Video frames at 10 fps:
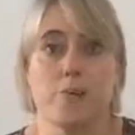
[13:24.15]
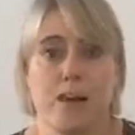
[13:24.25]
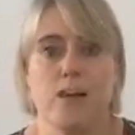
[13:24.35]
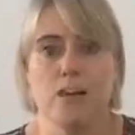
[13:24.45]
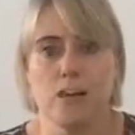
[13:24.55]

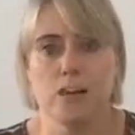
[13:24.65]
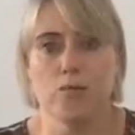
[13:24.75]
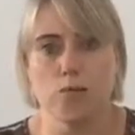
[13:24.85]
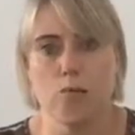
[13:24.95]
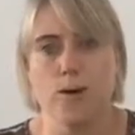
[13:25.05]

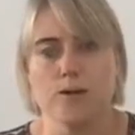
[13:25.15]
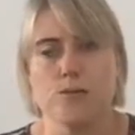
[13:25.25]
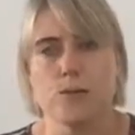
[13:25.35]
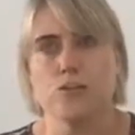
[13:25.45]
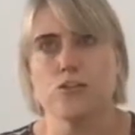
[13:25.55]
independently from
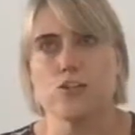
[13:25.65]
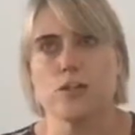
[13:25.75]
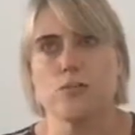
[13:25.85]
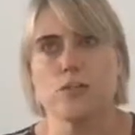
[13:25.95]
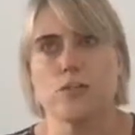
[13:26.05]
our sponsorship.